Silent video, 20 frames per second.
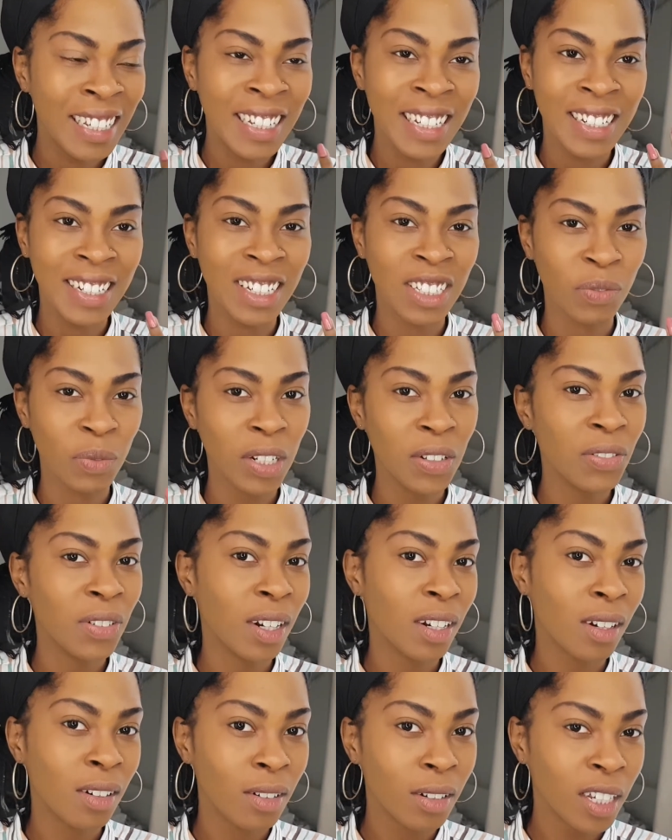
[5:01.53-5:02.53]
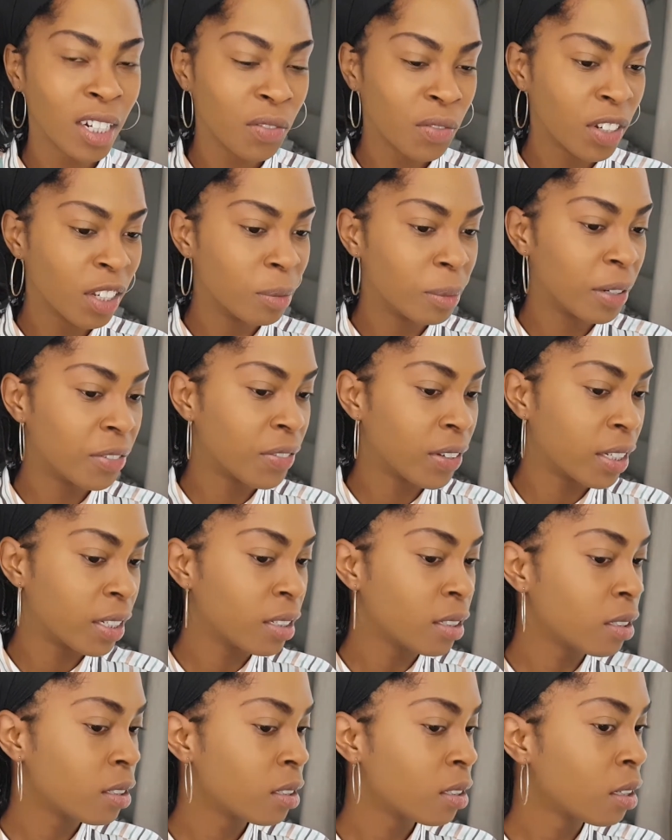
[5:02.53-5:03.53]
It doesn't really feel like I've got anything on my
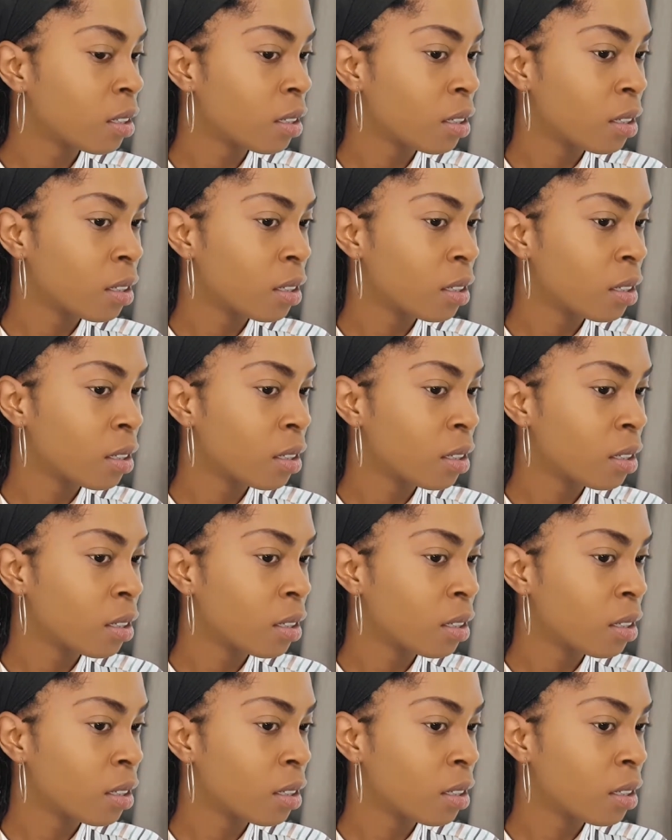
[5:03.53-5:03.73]
face.